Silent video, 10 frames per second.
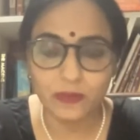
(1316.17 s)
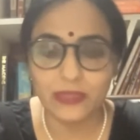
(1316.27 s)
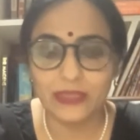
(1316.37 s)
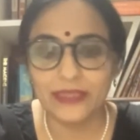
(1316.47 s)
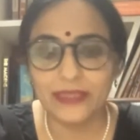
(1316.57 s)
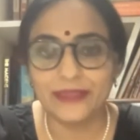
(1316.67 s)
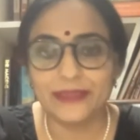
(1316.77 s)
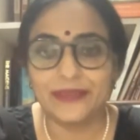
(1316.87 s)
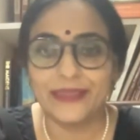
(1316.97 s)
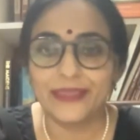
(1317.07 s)
but
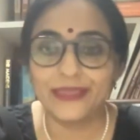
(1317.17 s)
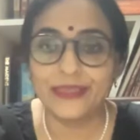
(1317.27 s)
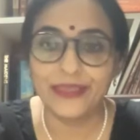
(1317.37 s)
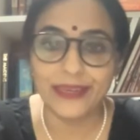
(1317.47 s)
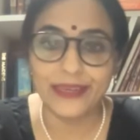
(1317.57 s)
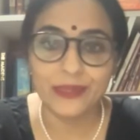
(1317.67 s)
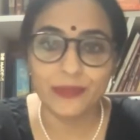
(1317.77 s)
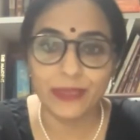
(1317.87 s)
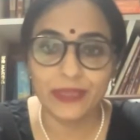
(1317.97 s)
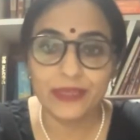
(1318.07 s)
then this is the case
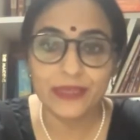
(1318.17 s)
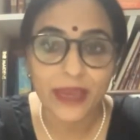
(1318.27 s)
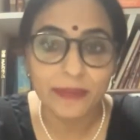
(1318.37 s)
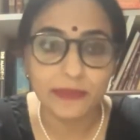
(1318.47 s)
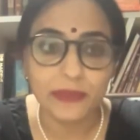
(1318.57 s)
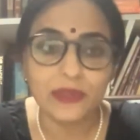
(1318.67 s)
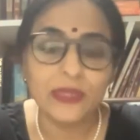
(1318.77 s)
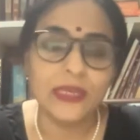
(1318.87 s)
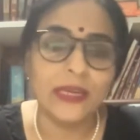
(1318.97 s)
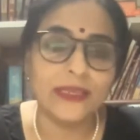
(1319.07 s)
where the disciple
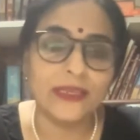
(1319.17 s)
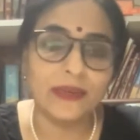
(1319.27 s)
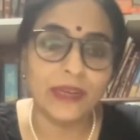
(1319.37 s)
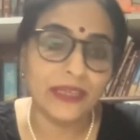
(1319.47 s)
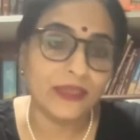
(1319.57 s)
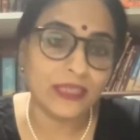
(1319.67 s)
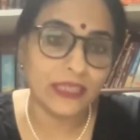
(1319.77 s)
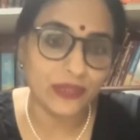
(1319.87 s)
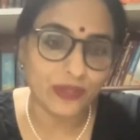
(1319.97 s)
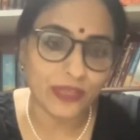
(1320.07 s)
is a greater
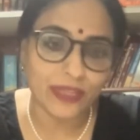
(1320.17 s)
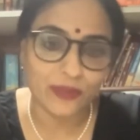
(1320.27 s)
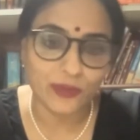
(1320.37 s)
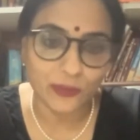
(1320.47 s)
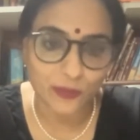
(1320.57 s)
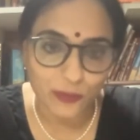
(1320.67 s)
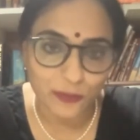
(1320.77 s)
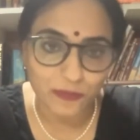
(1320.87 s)
teacher than the guru.